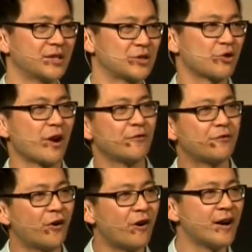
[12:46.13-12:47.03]
To try and
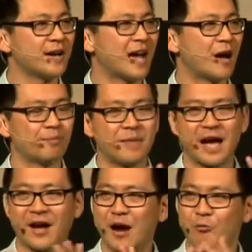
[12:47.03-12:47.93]
find
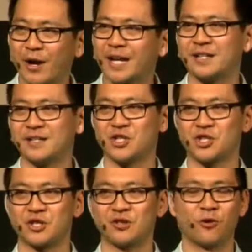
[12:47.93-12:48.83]
our recognition